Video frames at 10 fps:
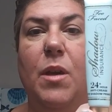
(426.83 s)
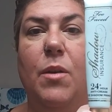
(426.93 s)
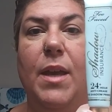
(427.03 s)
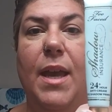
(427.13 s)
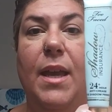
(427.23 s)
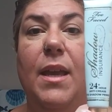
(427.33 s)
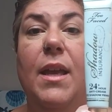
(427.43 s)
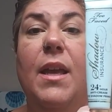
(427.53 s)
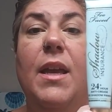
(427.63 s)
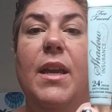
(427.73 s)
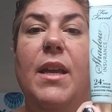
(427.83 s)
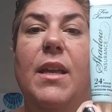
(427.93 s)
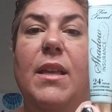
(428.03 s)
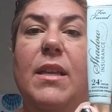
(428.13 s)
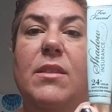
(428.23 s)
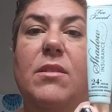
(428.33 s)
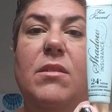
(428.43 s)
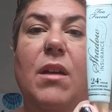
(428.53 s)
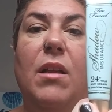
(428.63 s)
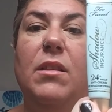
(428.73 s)
Okay,
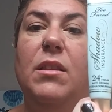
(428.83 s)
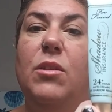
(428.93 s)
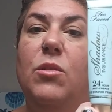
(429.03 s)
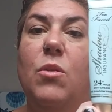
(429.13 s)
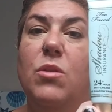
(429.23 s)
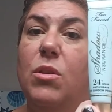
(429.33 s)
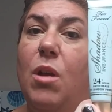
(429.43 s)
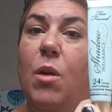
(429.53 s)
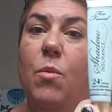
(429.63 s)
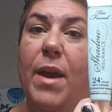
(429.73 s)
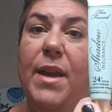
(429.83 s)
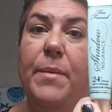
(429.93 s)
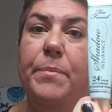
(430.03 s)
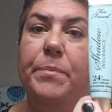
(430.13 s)
goes a long way.